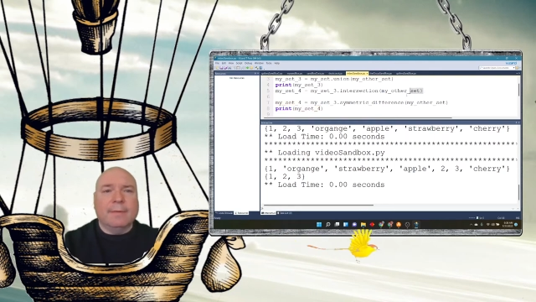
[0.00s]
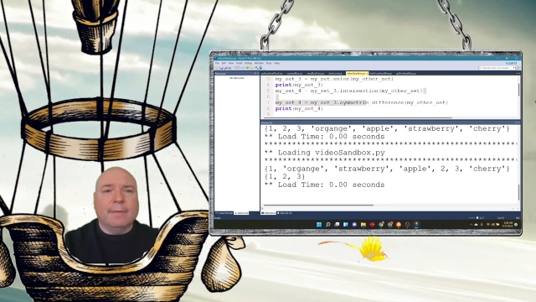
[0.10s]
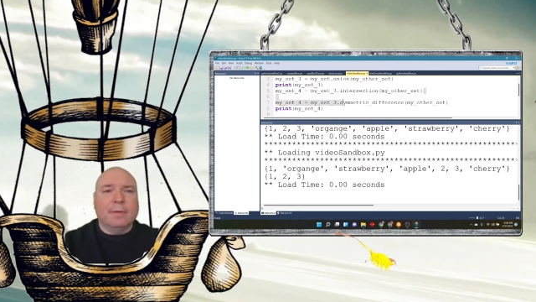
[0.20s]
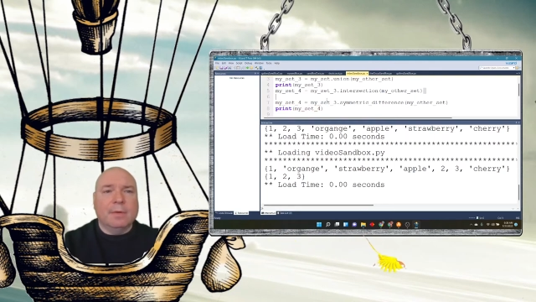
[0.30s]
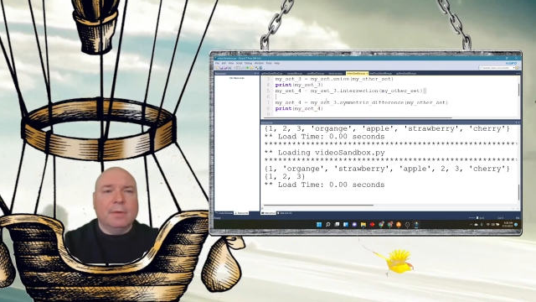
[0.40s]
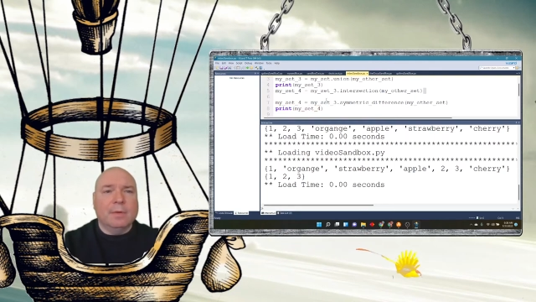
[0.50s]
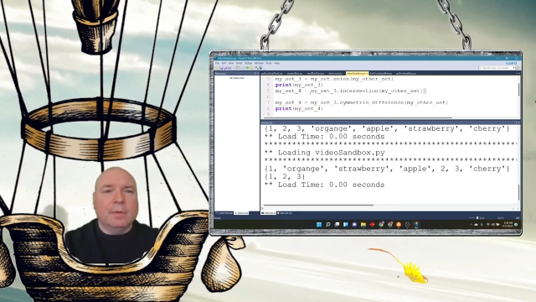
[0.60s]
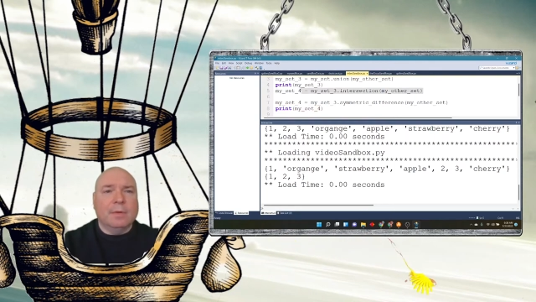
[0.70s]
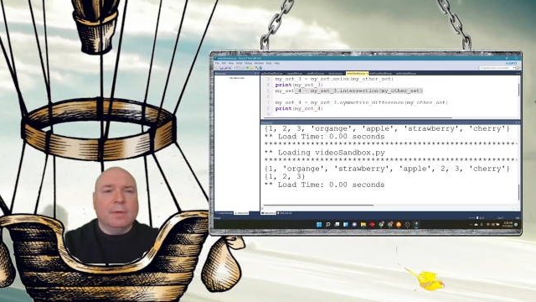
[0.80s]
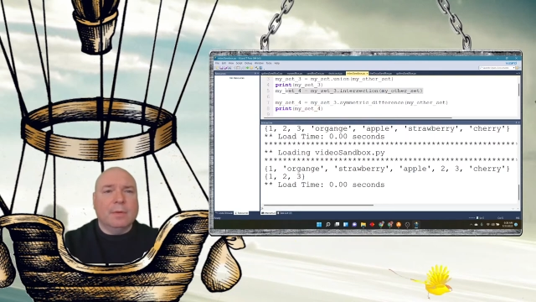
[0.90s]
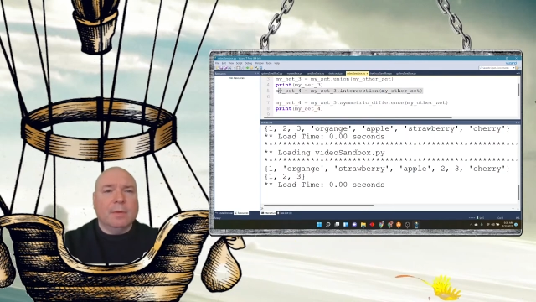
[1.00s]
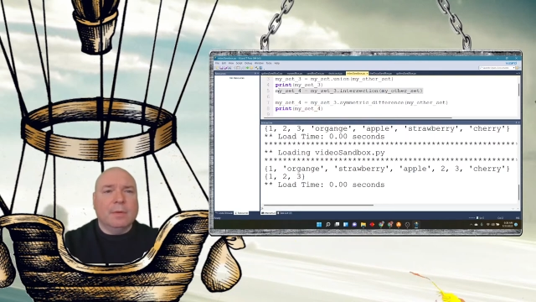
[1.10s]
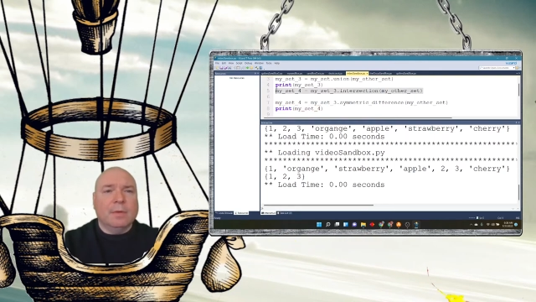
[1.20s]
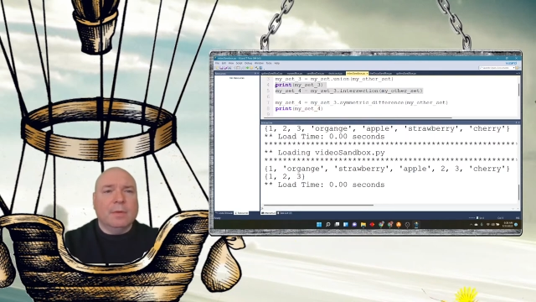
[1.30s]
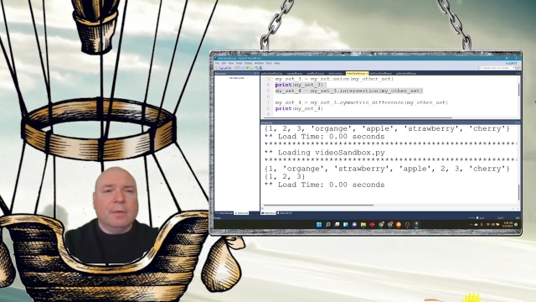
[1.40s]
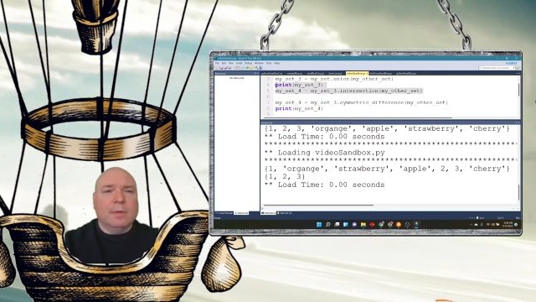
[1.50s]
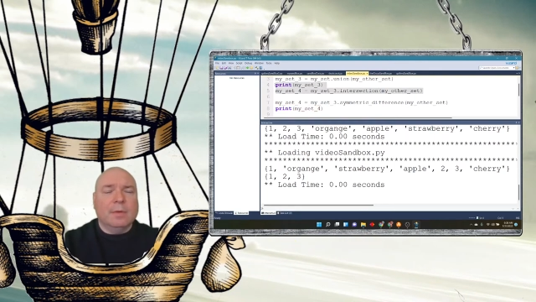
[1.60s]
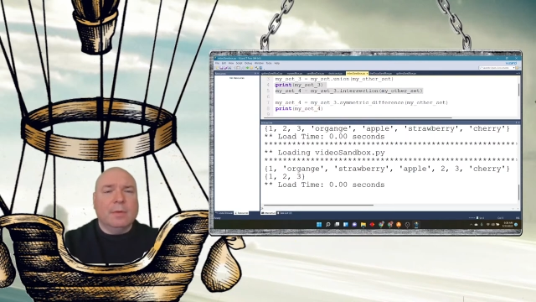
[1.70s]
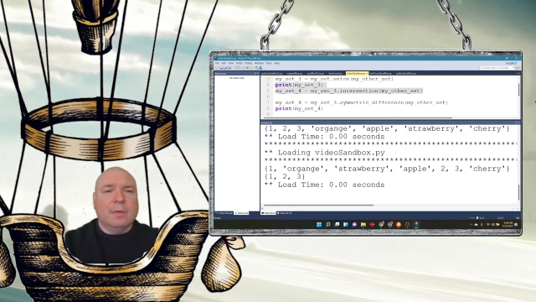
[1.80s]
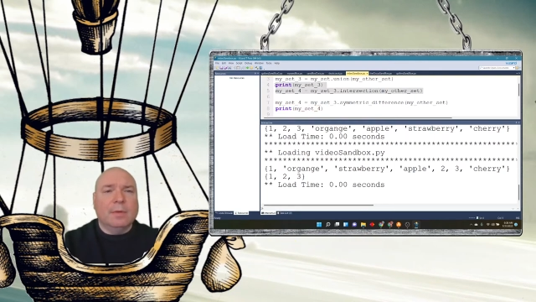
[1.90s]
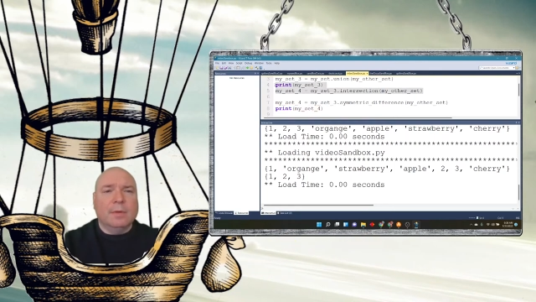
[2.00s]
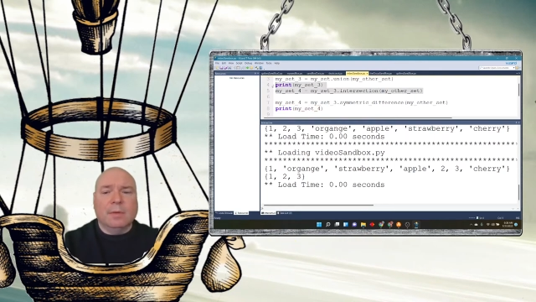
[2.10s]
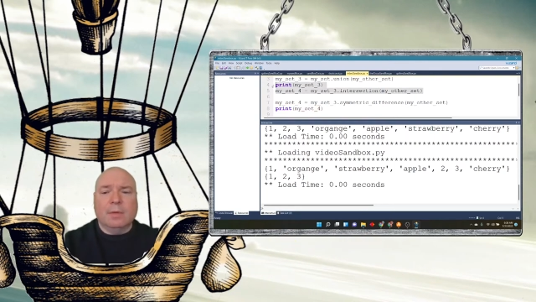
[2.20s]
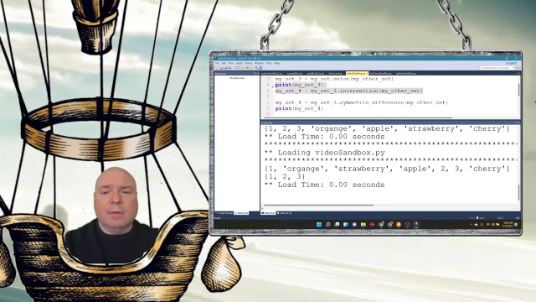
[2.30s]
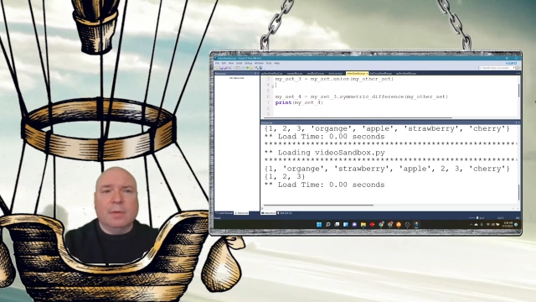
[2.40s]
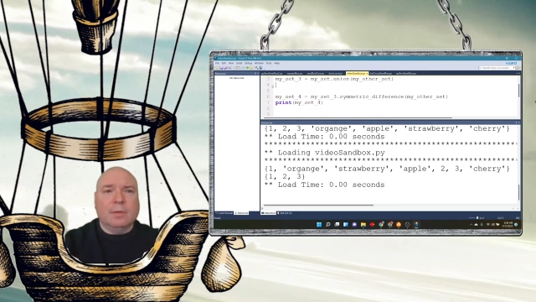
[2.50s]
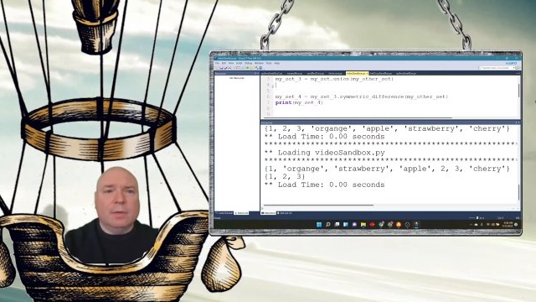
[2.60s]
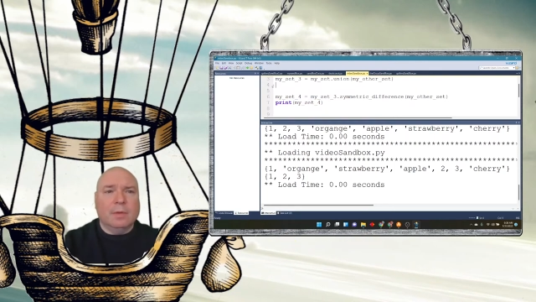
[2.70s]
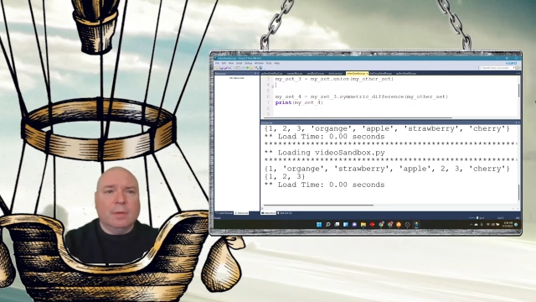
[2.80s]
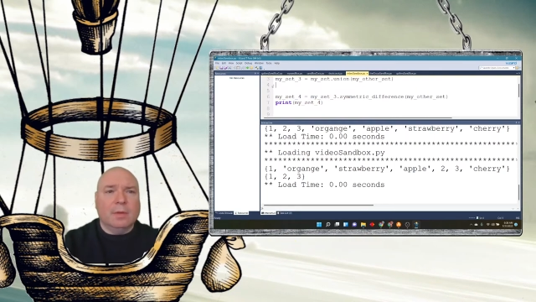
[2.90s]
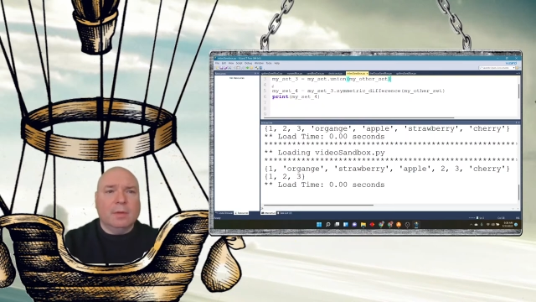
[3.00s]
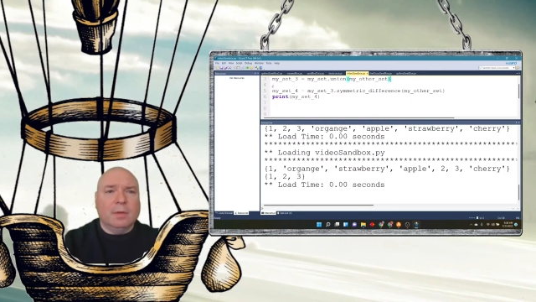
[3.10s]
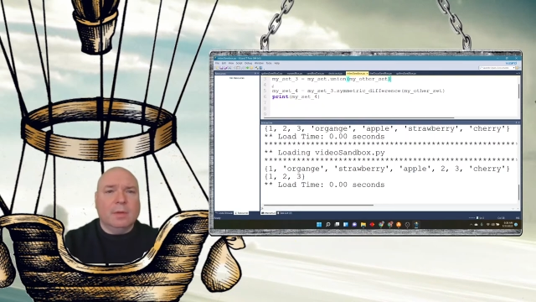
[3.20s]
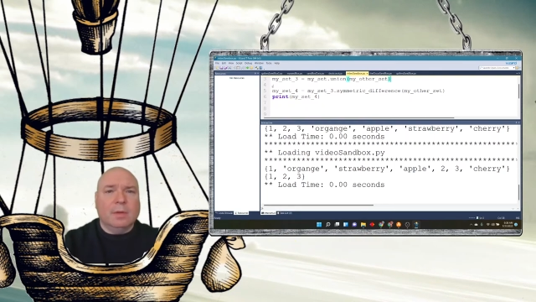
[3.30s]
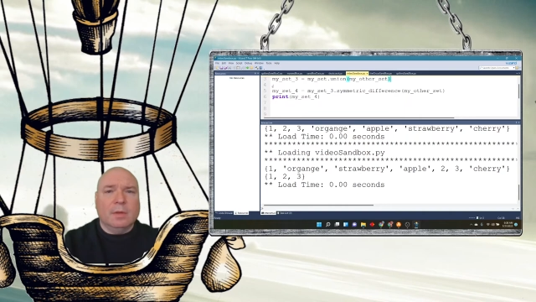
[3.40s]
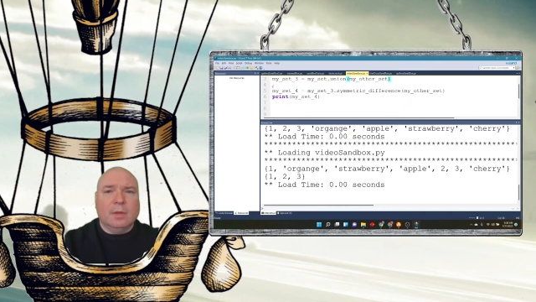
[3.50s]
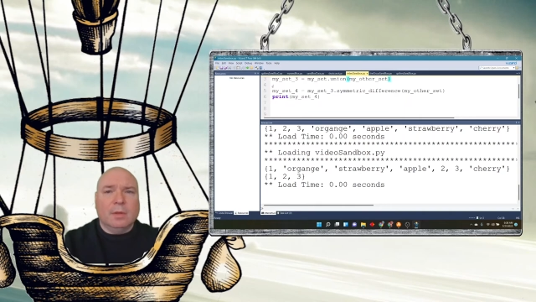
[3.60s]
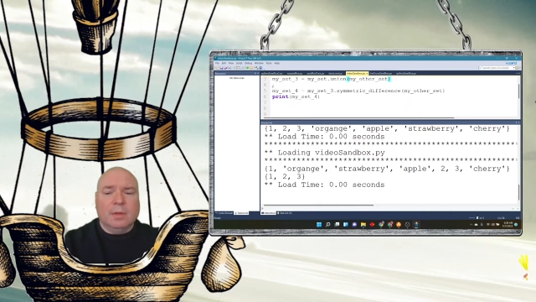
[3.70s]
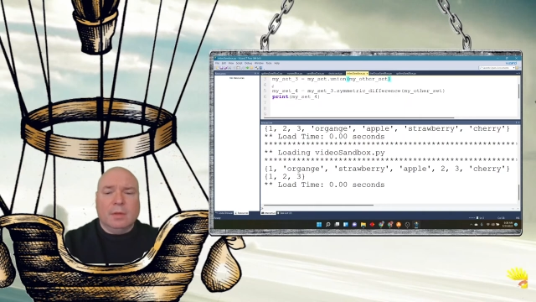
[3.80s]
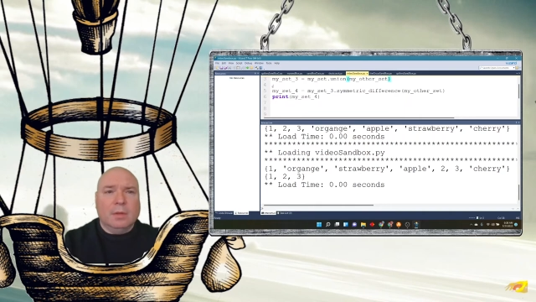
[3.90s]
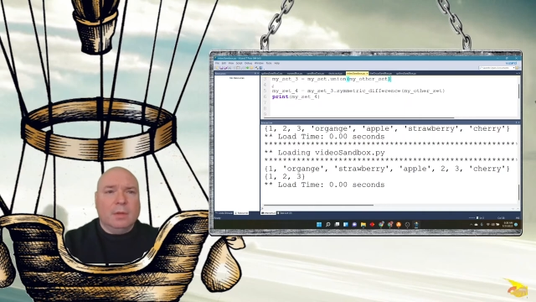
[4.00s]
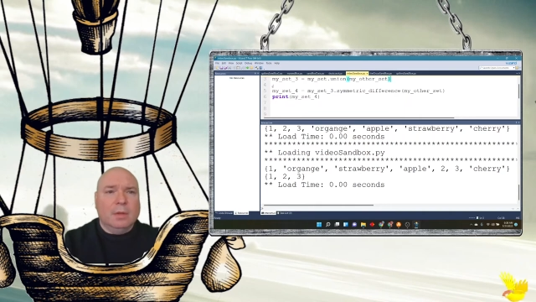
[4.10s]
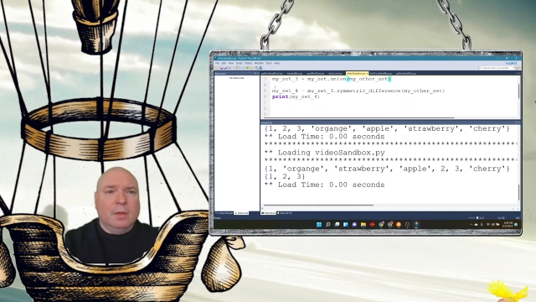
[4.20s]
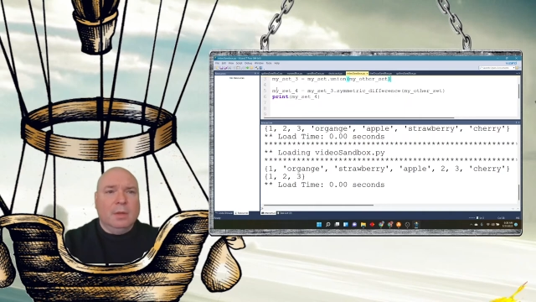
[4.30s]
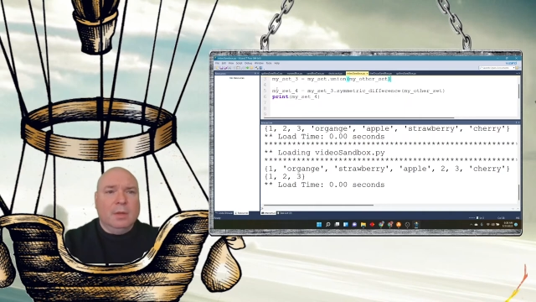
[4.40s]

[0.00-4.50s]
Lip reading: [no speech]